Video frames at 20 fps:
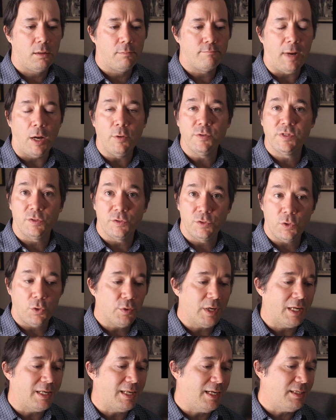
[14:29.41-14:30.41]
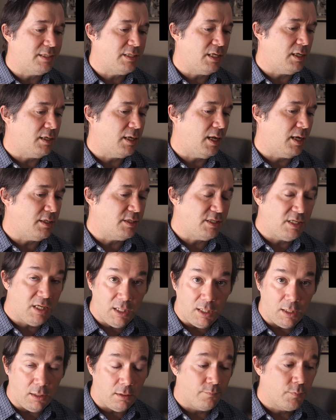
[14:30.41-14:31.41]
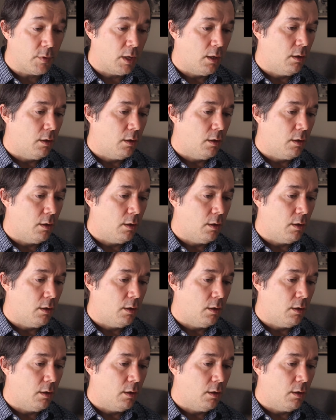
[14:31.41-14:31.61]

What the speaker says: Mao Zedong, in 1919,